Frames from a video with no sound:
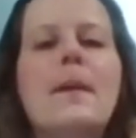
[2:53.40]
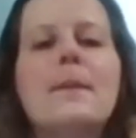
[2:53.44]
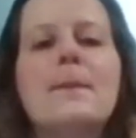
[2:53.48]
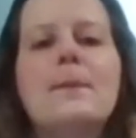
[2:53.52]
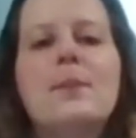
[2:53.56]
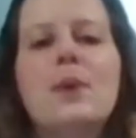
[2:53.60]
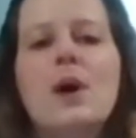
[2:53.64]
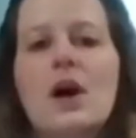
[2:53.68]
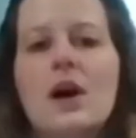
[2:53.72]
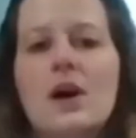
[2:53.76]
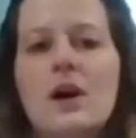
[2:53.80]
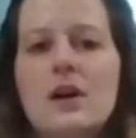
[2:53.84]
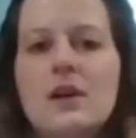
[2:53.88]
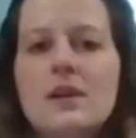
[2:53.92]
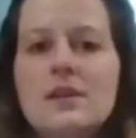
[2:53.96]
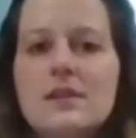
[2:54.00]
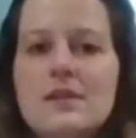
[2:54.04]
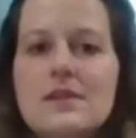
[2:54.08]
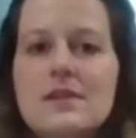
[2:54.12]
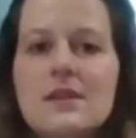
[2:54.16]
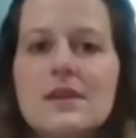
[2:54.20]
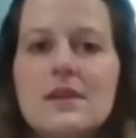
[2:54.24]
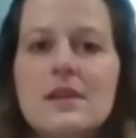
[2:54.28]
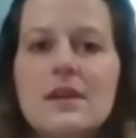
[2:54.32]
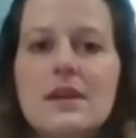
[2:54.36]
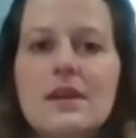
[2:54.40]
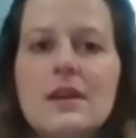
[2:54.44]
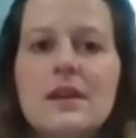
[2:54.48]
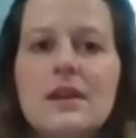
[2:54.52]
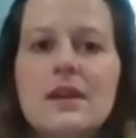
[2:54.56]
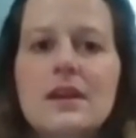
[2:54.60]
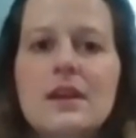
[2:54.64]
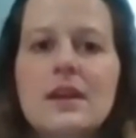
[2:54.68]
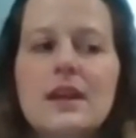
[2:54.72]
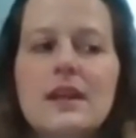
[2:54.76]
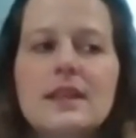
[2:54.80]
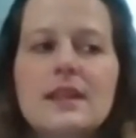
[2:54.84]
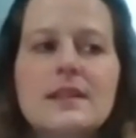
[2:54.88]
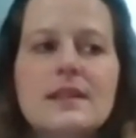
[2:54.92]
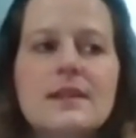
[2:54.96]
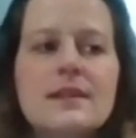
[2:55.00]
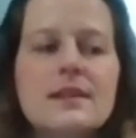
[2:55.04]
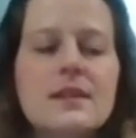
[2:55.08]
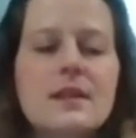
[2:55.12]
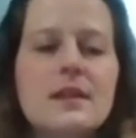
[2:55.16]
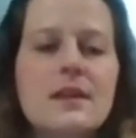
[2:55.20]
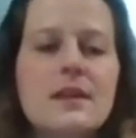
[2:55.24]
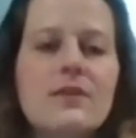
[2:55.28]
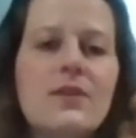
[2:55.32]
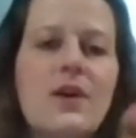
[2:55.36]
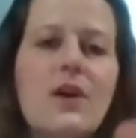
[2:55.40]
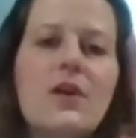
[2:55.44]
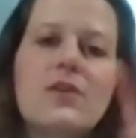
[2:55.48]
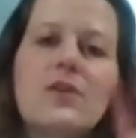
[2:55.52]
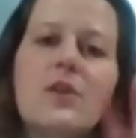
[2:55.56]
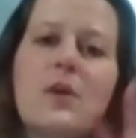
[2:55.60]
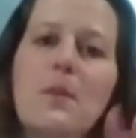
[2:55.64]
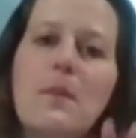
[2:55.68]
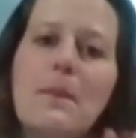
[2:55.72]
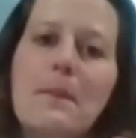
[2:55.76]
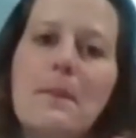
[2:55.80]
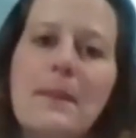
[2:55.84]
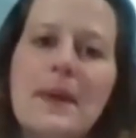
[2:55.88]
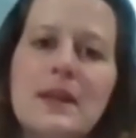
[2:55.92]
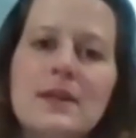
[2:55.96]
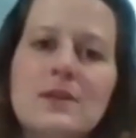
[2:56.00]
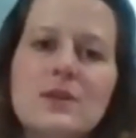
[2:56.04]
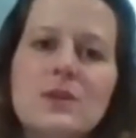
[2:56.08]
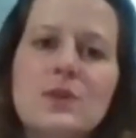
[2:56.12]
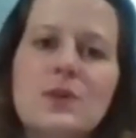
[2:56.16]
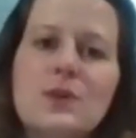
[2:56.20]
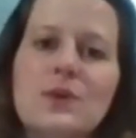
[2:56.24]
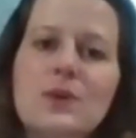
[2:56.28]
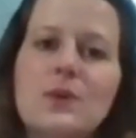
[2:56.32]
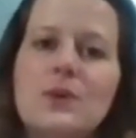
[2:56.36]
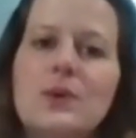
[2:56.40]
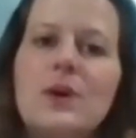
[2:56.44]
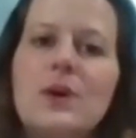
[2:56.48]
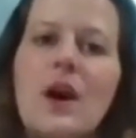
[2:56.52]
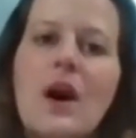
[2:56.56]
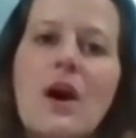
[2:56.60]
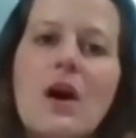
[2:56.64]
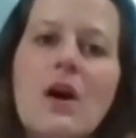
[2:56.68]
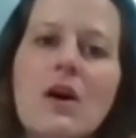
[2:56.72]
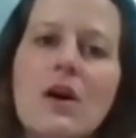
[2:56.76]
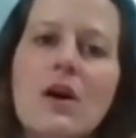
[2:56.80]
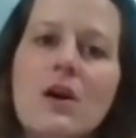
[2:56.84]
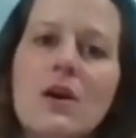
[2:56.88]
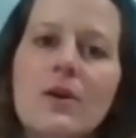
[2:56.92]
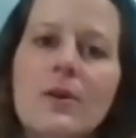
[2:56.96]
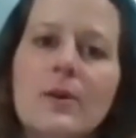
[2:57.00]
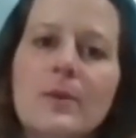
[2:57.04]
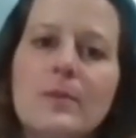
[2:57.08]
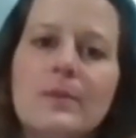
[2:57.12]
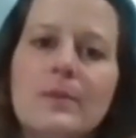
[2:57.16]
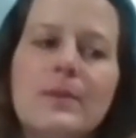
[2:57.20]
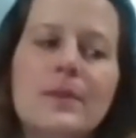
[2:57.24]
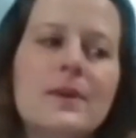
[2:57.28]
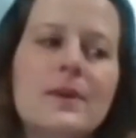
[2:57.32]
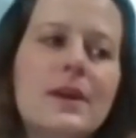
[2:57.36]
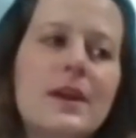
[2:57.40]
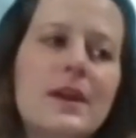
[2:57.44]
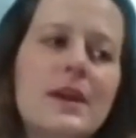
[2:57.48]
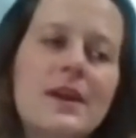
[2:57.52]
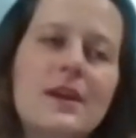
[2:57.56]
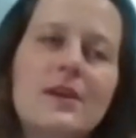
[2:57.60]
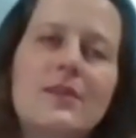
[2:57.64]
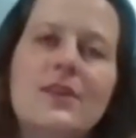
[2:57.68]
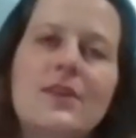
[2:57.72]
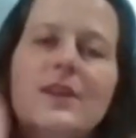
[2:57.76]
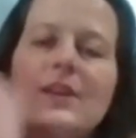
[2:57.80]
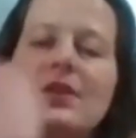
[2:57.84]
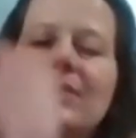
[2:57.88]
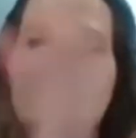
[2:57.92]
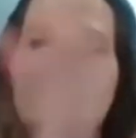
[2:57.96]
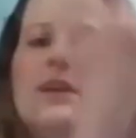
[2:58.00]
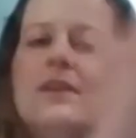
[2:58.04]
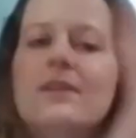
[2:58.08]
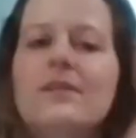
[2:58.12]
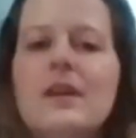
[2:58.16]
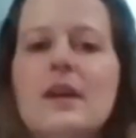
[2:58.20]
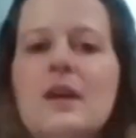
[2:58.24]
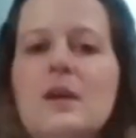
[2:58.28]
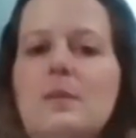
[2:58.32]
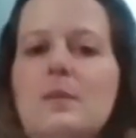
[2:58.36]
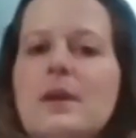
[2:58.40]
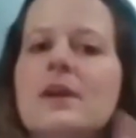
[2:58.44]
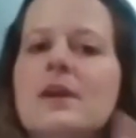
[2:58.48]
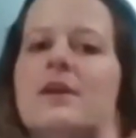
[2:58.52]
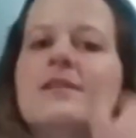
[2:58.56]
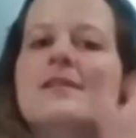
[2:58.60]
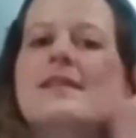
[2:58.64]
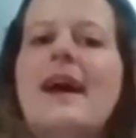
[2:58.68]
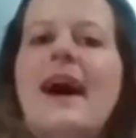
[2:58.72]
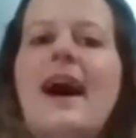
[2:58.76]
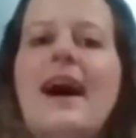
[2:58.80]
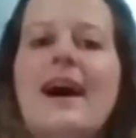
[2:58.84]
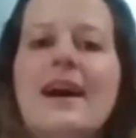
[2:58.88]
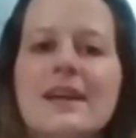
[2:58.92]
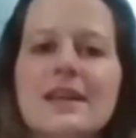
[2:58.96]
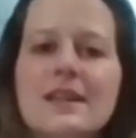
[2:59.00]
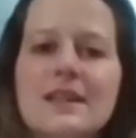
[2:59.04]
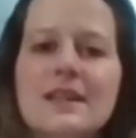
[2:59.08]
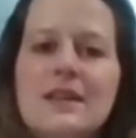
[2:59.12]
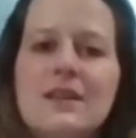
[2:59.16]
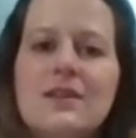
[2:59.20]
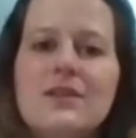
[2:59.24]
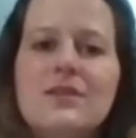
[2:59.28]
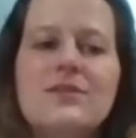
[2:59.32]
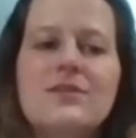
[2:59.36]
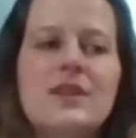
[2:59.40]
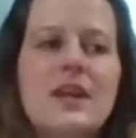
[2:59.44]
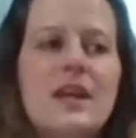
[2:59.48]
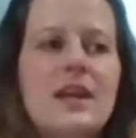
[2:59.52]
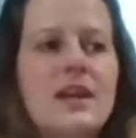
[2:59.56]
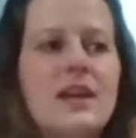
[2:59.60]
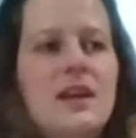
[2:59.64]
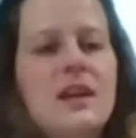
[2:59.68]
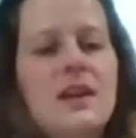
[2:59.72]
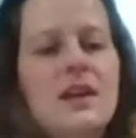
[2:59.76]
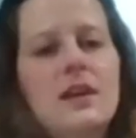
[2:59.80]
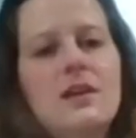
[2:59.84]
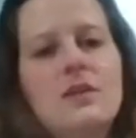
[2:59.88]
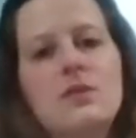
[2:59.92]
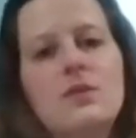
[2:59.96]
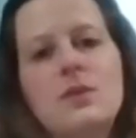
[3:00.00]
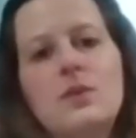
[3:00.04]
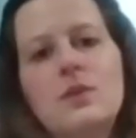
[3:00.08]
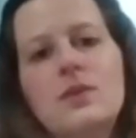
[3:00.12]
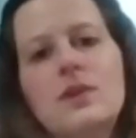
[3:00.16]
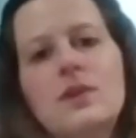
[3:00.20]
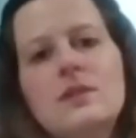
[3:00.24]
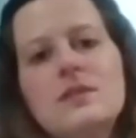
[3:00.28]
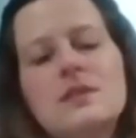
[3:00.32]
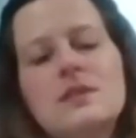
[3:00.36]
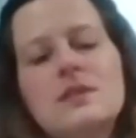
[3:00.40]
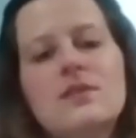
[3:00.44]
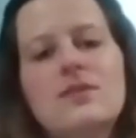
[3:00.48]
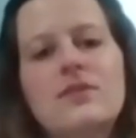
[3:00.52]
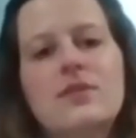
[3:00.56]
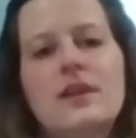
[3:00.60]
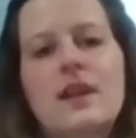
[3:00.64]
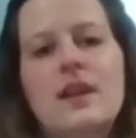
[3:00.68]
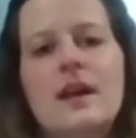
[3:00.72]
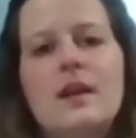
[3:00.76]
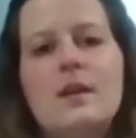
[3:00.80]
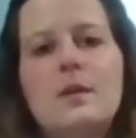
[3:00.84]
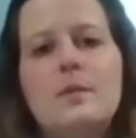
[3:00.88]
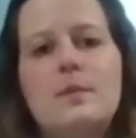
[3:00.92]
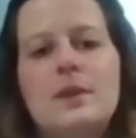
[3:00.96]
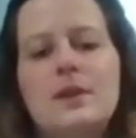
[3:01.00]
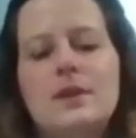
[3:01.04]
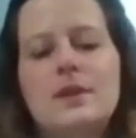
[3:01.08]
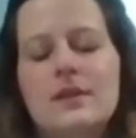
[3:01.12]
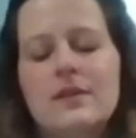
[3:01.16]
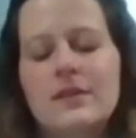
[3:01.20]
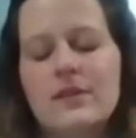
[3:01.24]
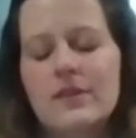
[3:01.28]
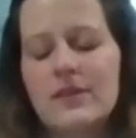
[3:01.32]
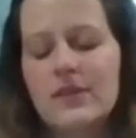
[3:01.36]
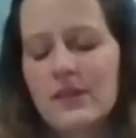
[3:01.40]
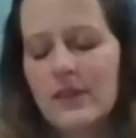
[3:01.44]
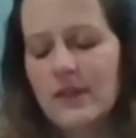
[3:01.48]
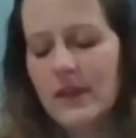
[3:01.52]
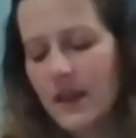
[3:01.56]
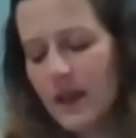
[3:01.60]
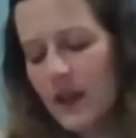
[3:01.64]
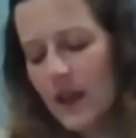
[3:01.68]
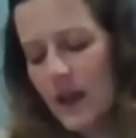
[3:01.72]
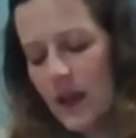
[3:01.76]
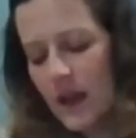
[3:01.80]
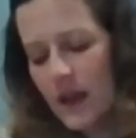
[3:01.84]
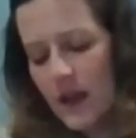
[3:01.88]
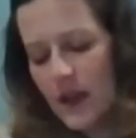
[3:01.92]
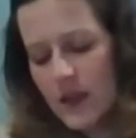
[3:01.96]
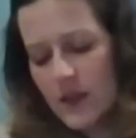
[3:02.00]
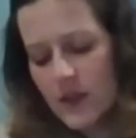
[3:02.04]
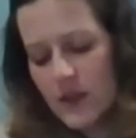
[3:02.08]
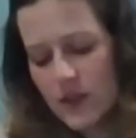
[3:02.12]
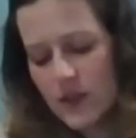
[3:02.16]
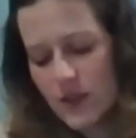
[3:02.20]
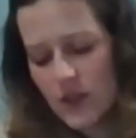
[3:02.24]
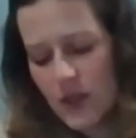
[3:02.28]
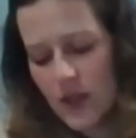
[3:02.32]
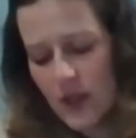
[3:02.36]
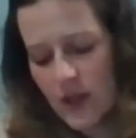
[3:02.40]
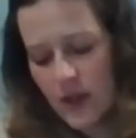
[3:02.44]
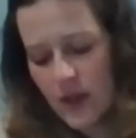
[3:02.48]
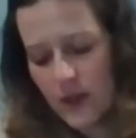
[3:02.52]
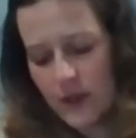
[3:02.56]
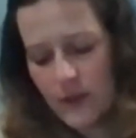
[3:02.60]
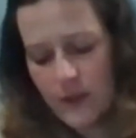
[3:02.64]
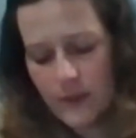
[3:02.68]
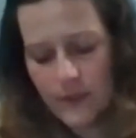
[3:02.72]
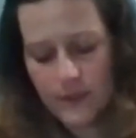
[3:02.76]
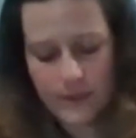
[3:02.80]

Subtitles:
But it doesn't give us mental calm. If anything, it's keeping us active, taking in all those different elements. So